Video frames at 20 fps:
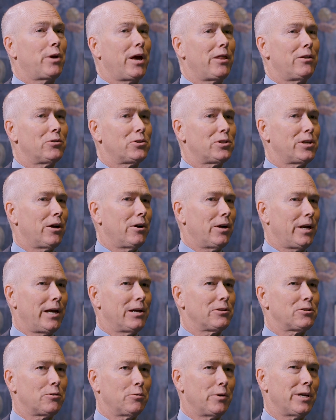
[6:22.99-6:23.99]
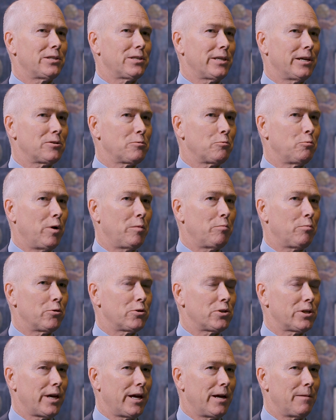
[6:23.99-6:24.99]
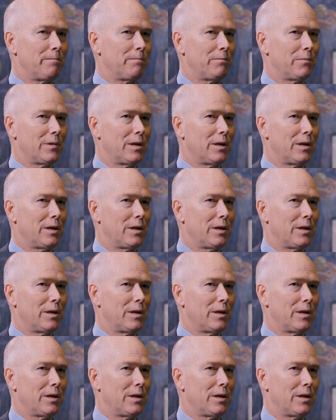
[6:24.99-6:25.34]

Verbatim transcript: rather see our enhancement rates less than one percent.